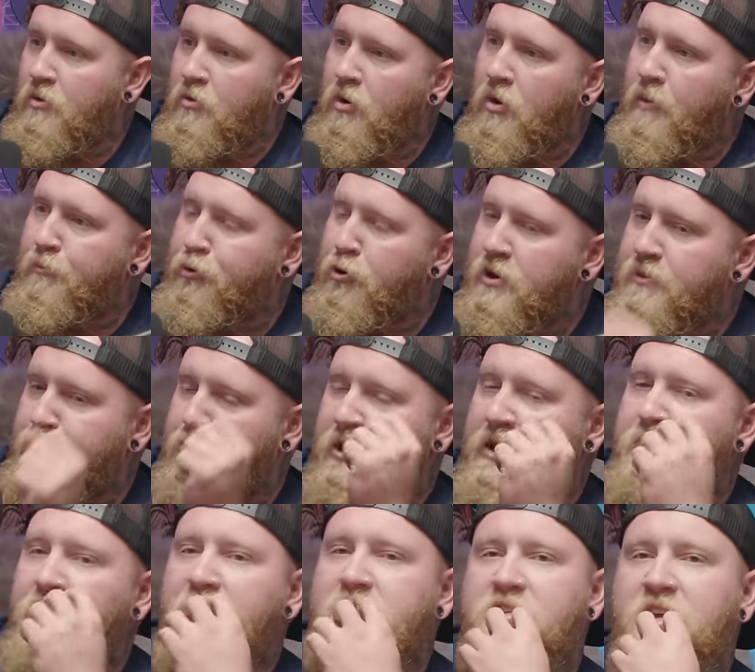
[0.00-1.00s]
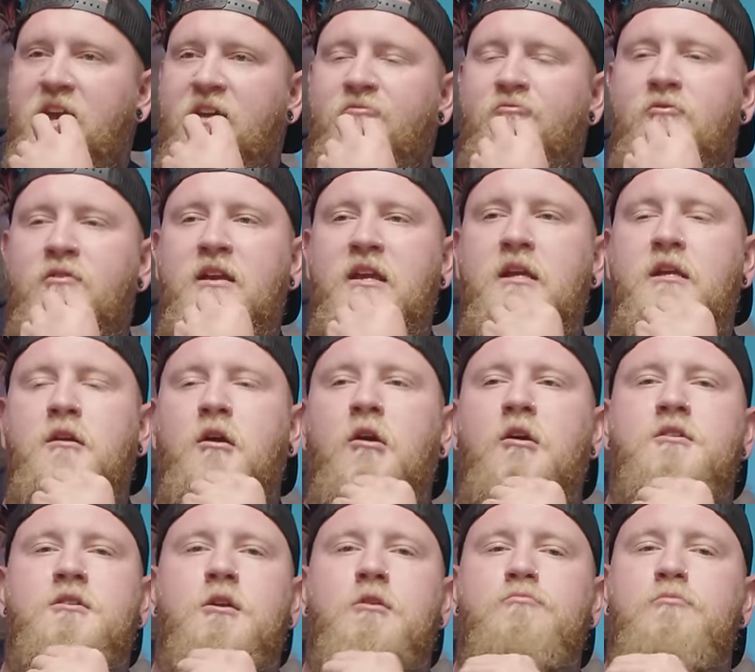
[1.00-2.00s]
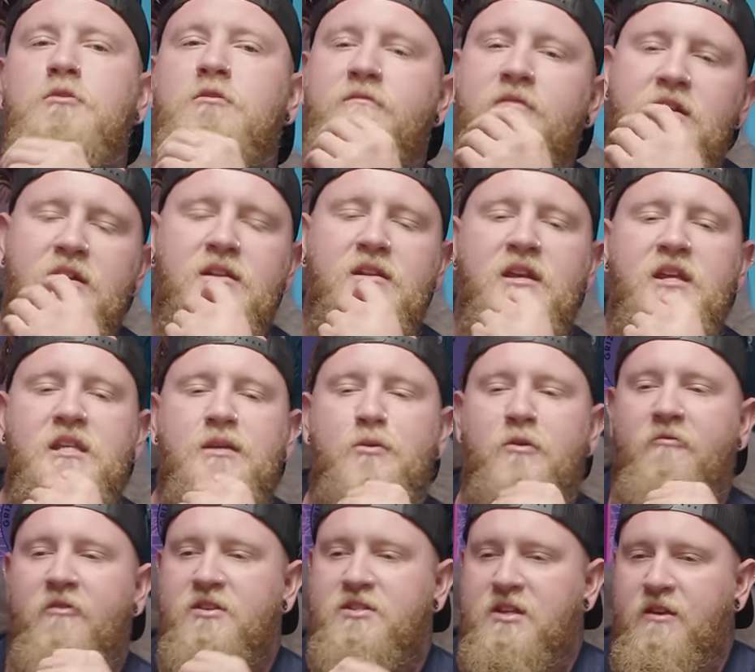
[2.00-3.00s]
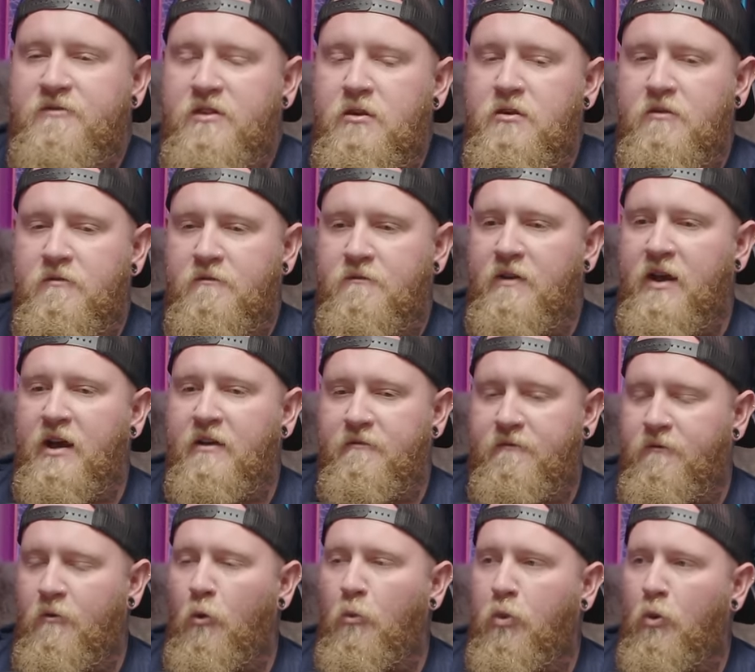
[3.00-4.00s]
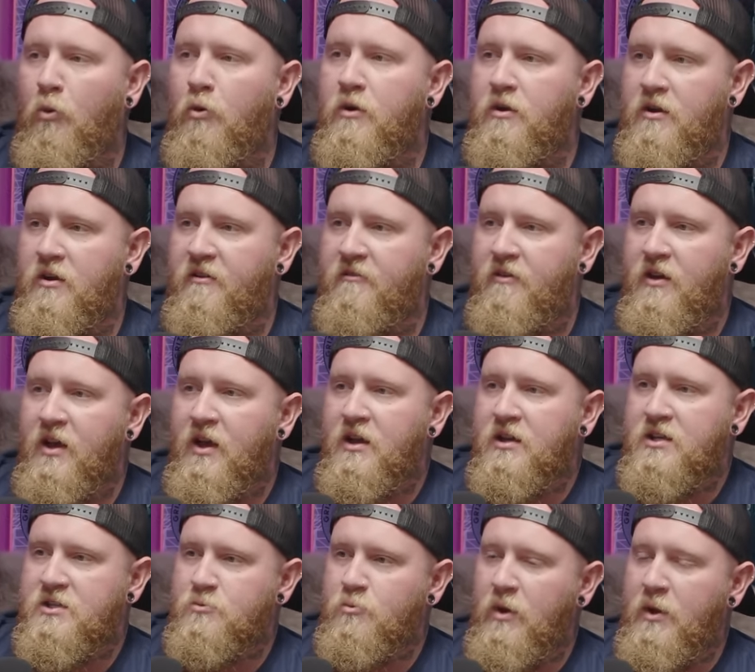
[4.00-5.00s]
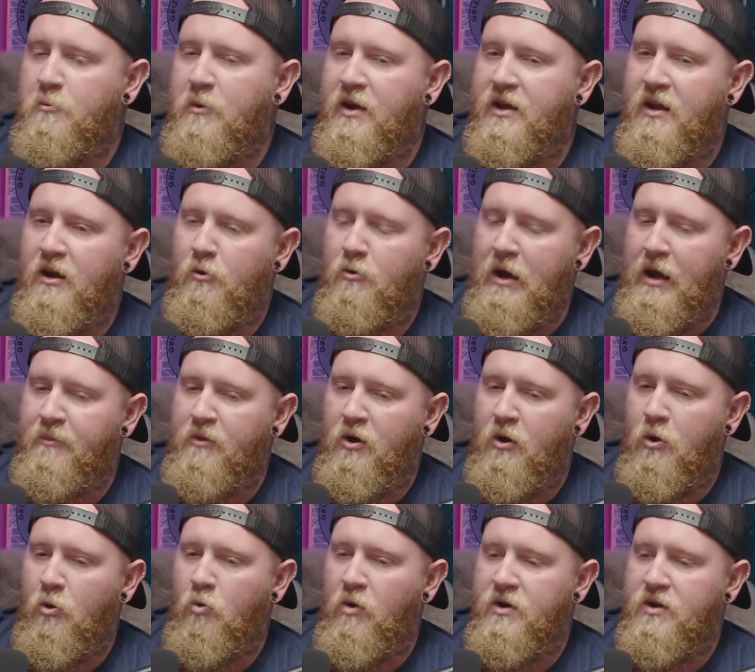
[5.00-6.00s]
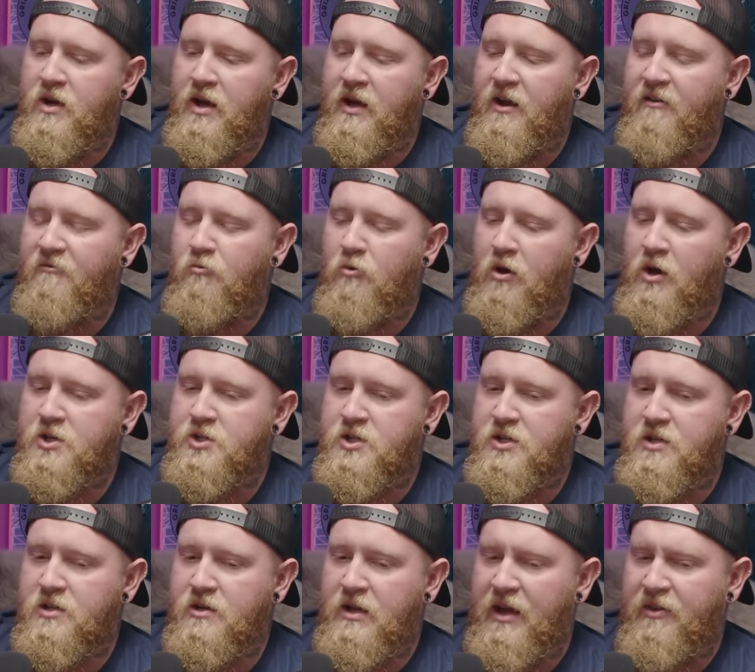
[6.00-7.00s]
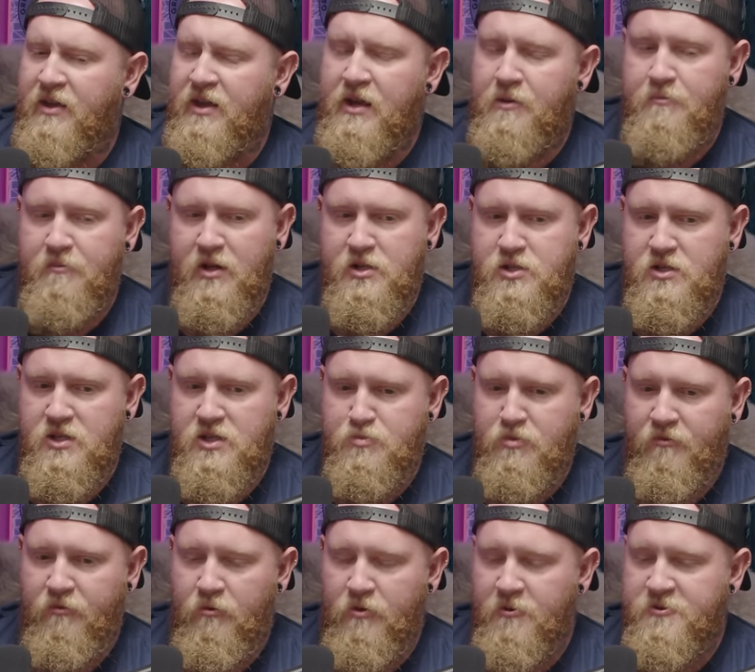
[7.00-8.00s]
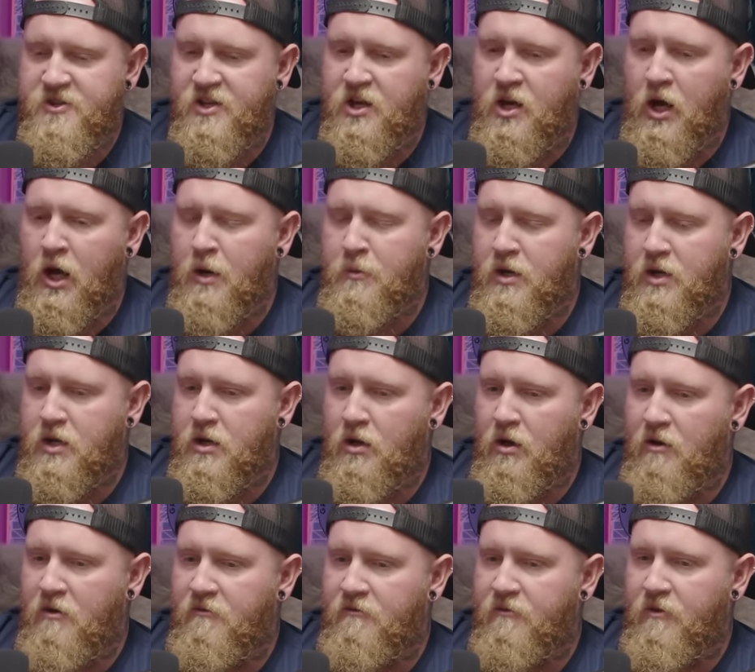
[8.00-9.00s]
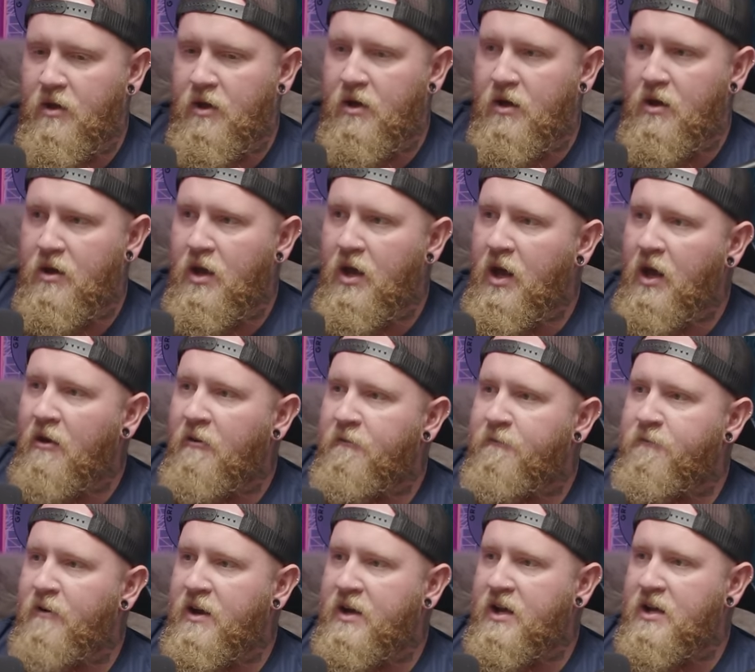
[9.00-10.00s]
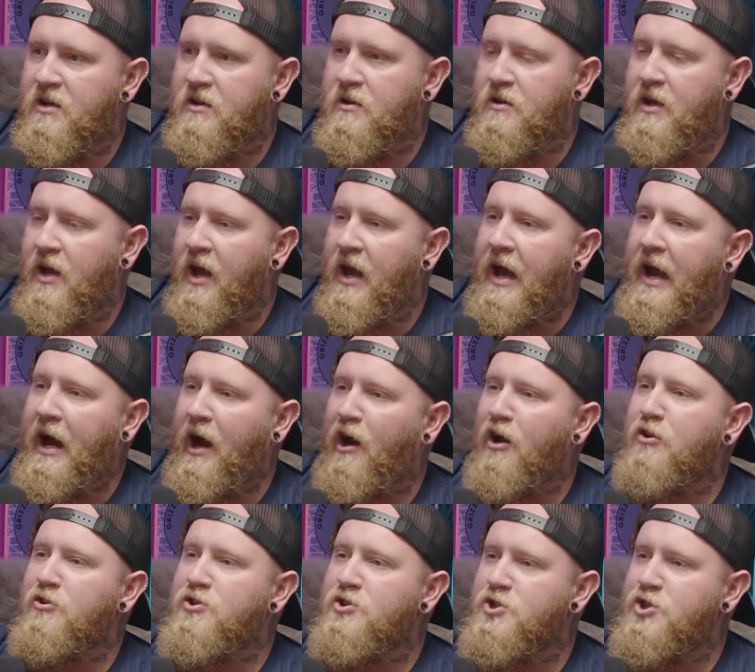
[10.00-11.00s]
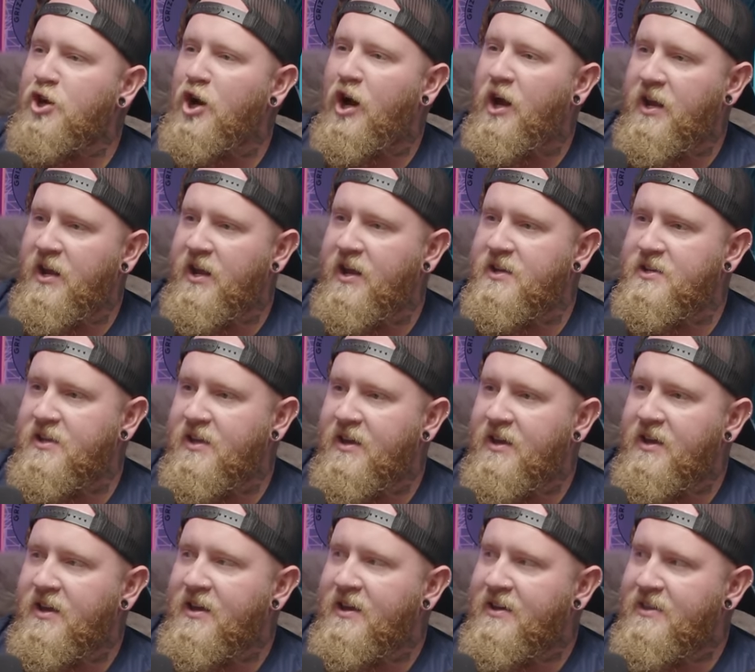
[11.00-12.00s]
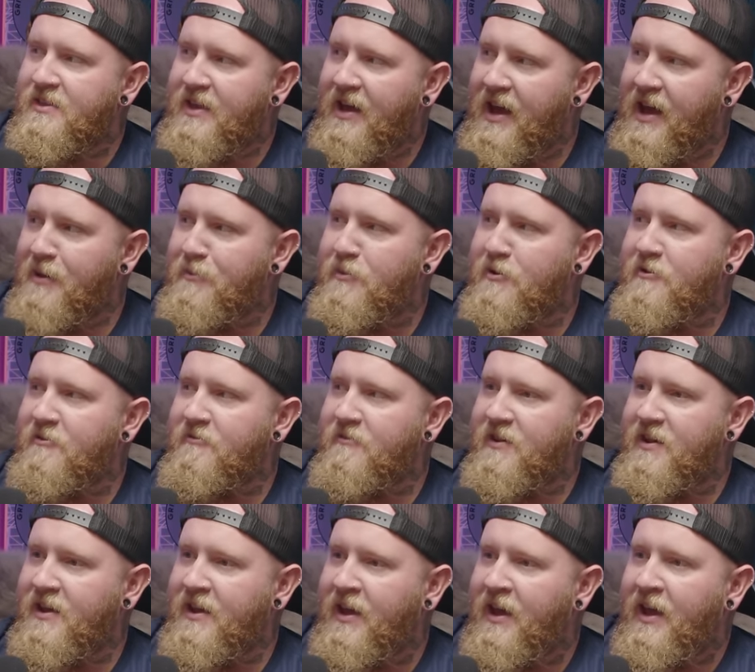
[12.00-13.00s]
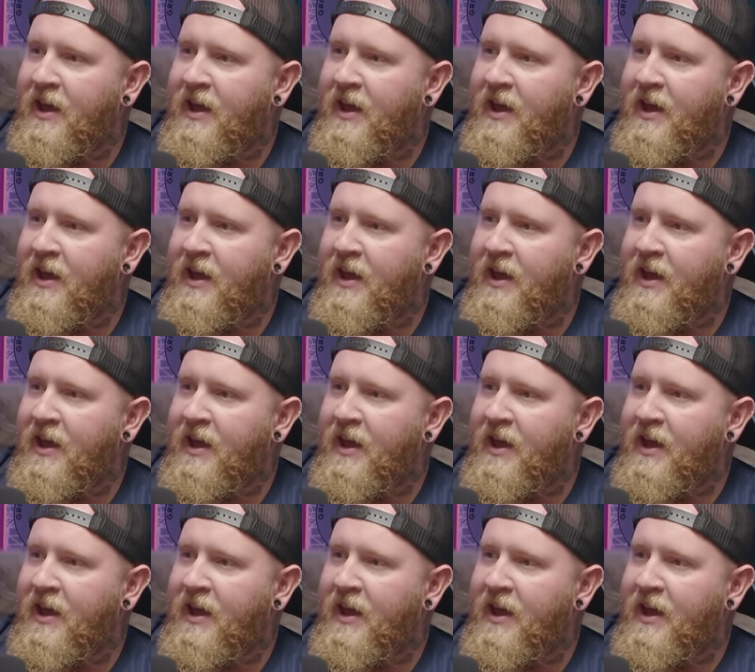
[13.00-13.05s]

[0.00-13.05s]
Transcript: Well, pretty much every cartoon movie and Disney movie and stuff you can find full porn of. Because we went down a rabbit hole one night of watching, I think I mentioned this before, there was a comic of fucking Iron Giant, that movie.